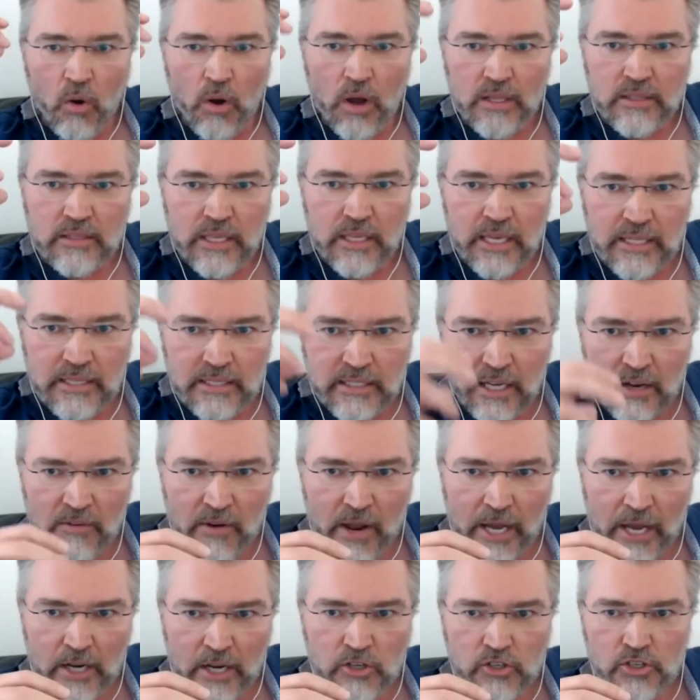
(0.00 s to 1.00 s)
The
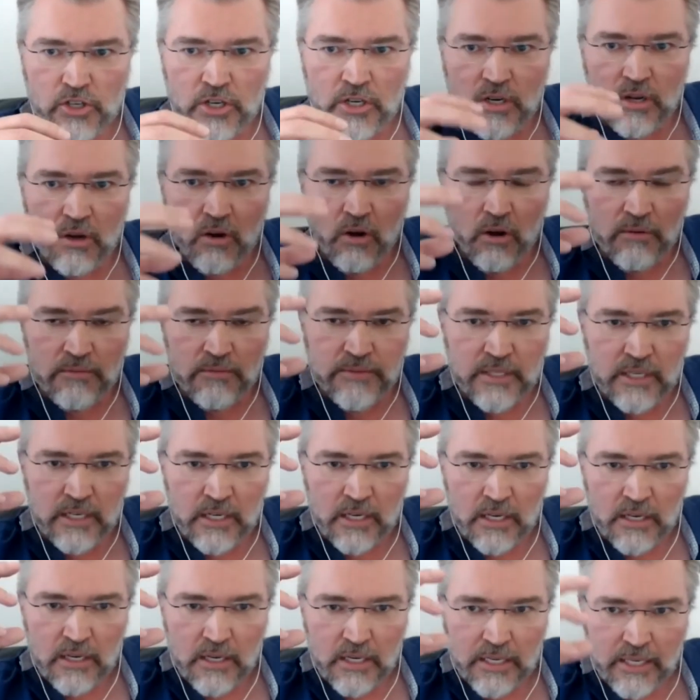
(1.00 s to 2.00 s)
interaction of
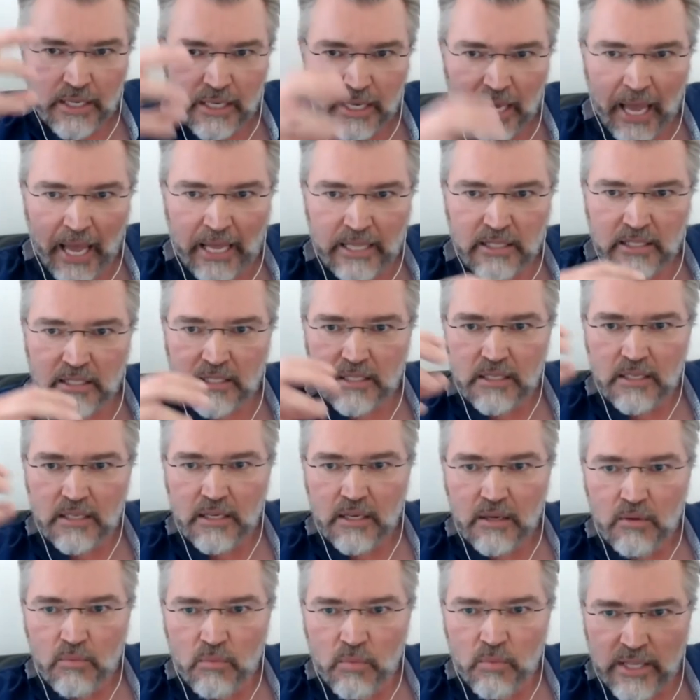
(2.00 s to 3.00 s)
the cat
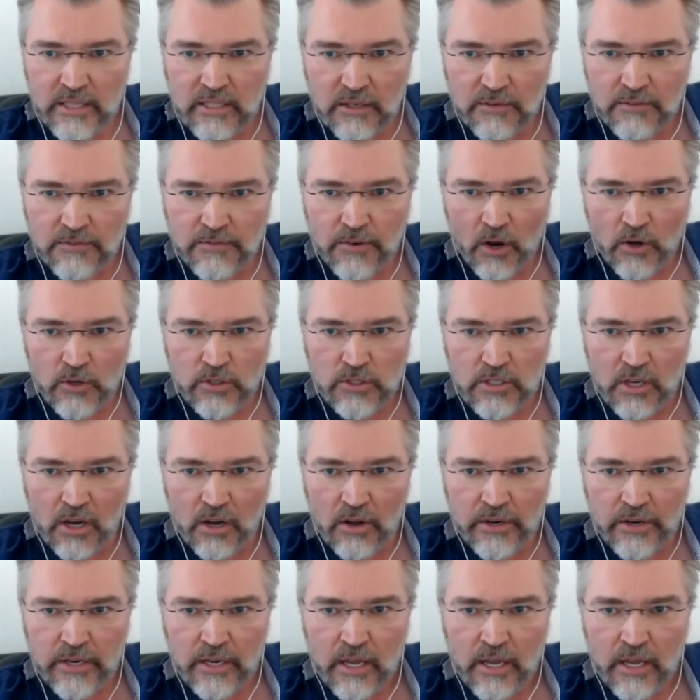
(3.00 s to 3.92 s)
with the photon,